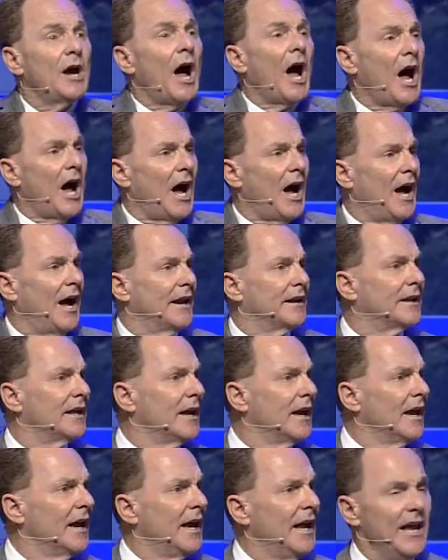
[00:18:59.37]
God.
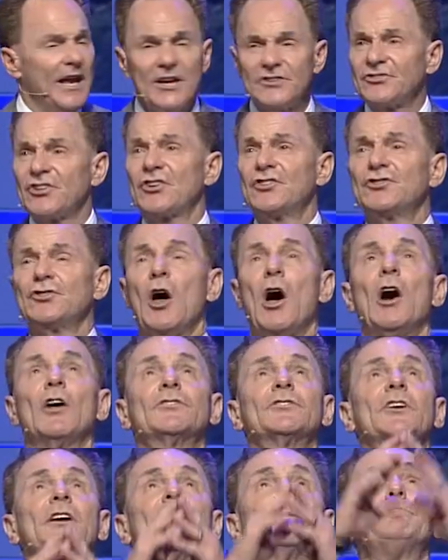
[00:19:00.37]
He is
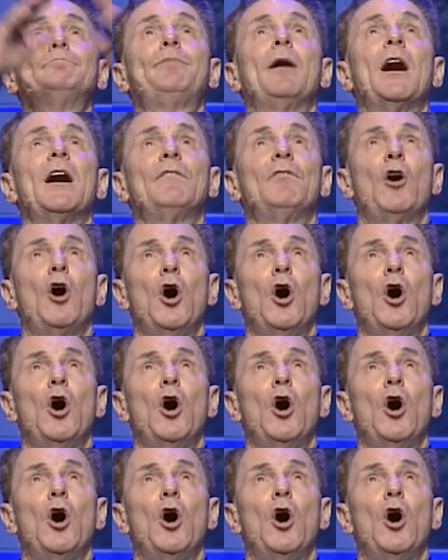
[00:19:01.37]
exalted above